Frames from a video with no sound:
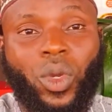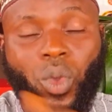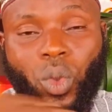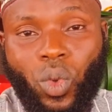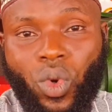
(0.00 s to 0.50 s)

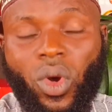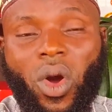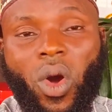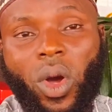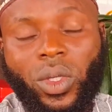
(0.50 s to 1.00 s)
you could
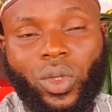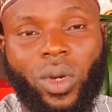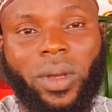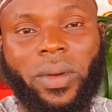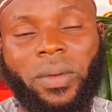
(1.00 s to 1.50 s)

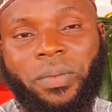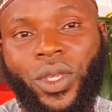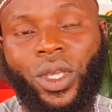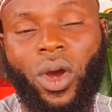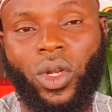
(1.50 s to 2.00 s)
also
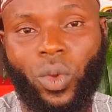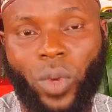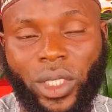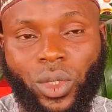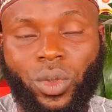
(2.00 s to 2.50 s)
be on the
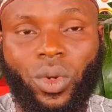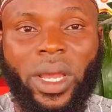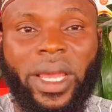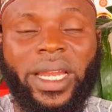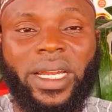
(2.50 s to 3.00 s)
way to
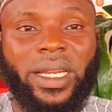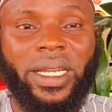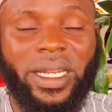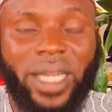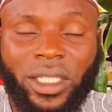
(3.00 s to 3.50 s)

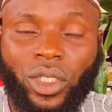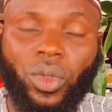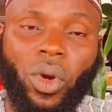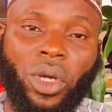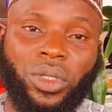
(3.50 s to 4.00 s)
90 to
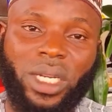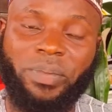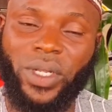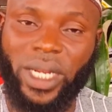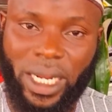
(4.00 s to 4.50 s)
100
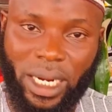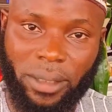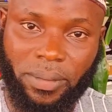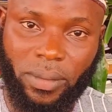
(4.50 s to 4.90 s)
million naira.